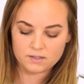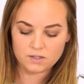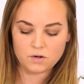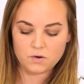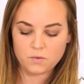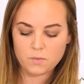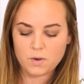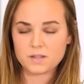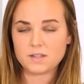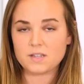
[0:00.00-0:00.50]
You
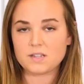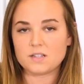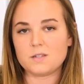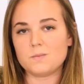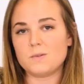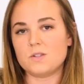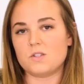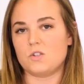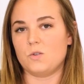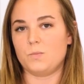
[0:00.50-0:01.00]
don't want these
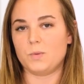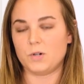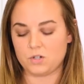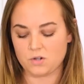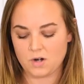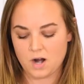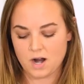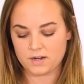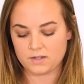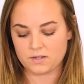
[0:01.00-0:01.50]
to be super
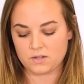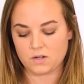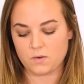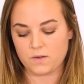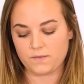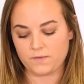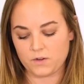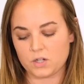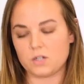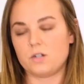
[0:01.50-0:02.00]
dry, so
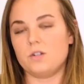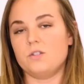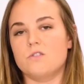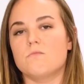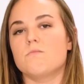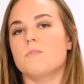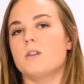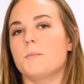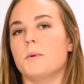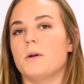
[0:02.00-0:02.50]
if you're going to
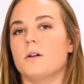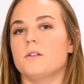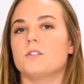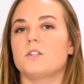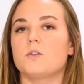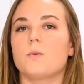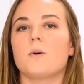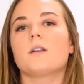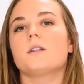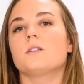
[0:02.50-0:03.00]
do
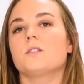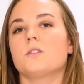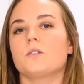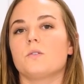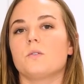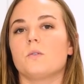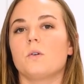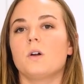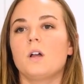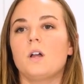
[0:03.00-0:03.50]
meatballs, you want to
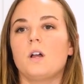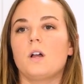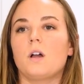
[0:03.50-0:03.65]
do